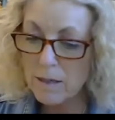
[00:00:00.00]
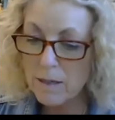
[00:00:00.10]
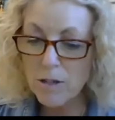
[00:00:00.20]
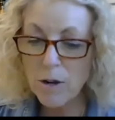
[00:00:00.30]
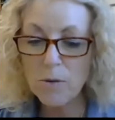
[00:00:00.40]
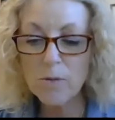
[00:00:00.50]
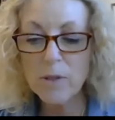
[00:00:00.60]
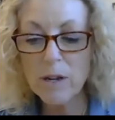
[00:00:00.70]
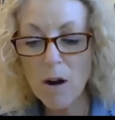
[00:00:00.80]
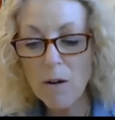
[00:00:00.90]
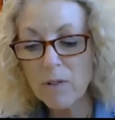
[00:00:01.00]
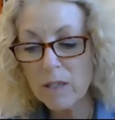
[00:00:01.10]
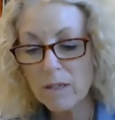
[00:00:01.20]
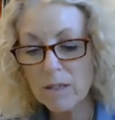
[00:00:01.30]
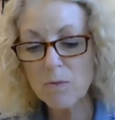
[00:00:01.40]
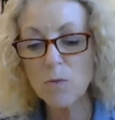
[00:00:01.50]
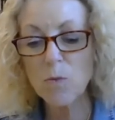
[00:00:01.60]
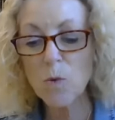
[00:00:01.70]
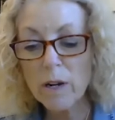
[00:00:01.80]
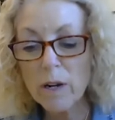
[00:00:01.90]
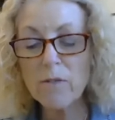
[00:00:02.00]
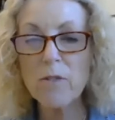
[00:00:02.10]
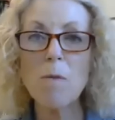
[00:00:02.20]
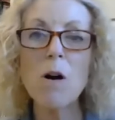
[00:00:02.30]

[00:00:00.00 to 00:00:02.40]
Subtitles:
So the obvious working from